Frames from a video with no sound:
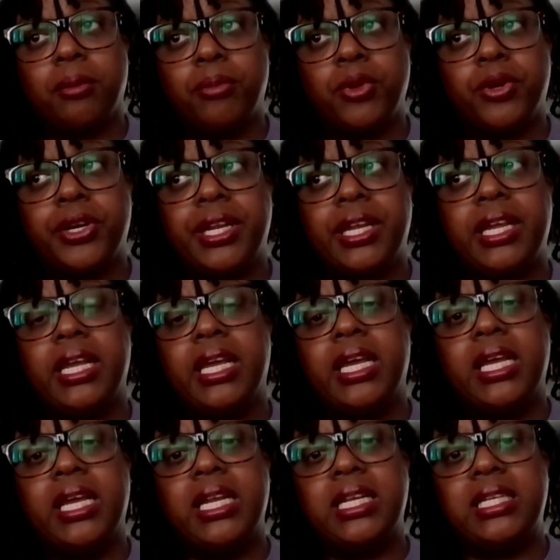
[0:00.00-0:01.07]
community
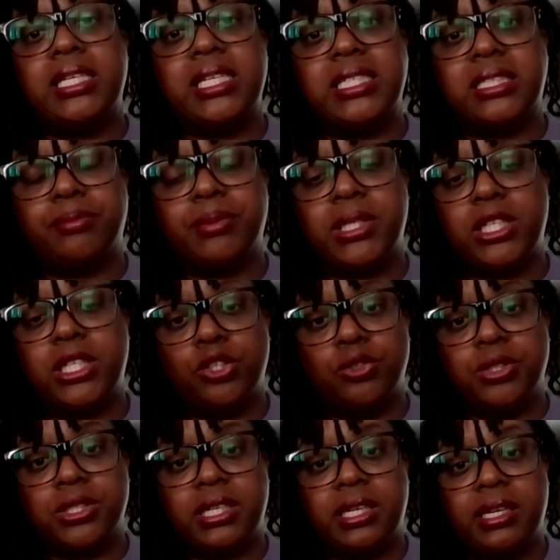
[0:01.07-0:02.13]
need to be
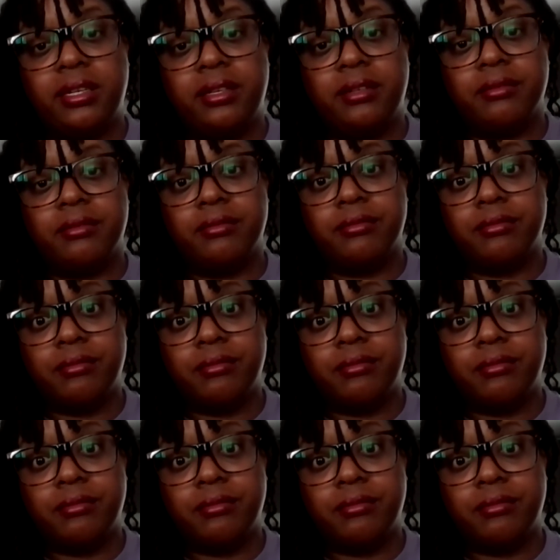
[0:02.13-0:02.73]
using